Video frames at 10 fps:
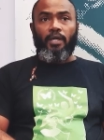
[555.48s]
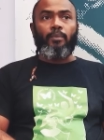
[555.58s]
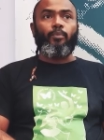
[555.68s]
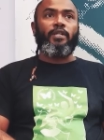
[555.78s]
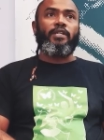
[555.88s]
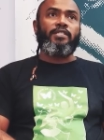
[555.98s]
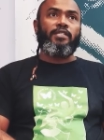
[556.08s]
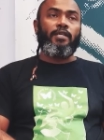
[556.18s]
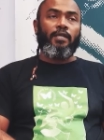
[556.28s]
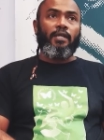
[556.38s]
and Pointe
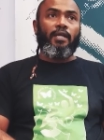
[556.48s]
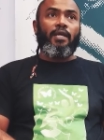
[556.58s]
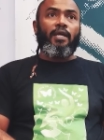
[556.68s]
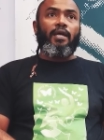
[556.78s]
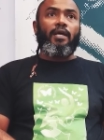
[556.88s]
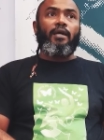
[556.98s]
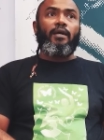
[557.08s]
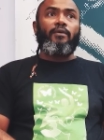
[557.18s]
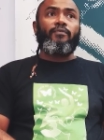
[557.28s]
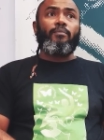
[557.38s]

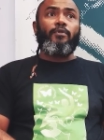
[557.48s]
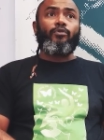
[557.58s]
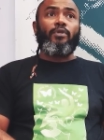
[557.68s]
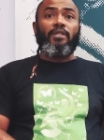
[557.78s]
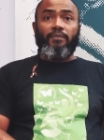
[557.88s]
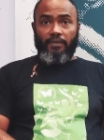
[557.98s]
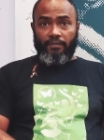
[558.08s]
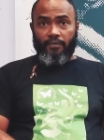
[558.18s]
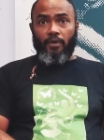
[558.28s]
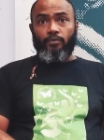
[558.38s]
from the
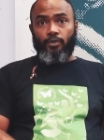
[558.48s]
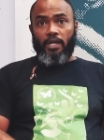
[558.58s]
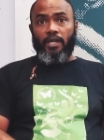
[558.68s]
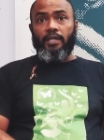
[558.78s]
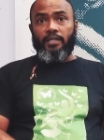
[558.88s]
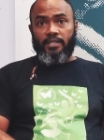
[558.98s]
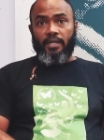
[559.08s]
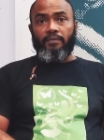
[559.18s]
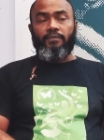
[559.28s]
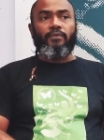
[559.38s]
25th of July
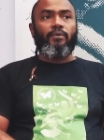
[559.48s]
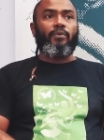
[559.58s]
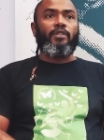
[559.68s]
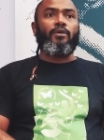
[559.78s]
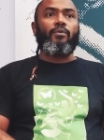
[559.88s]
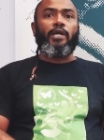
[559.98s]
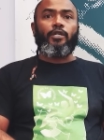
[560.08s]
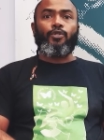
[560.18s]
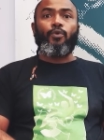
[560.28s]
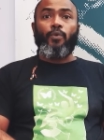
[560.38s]
itself, when the
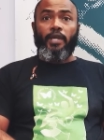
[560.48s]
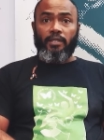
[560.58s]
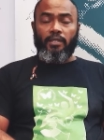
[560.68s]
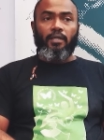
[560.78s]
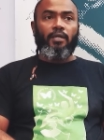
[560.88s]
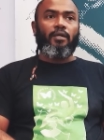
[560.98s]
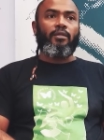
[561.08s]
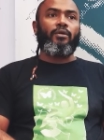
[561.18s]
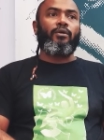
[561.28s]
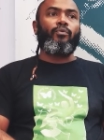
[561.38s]
Wakashio wrecked on
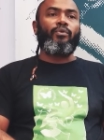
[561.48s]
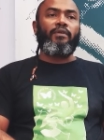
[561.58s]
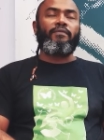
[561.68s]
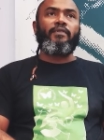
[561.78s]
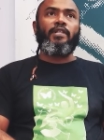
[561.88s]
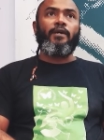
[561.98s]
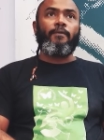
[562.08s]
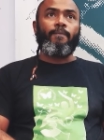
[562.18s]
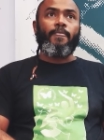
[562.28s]
the reef there.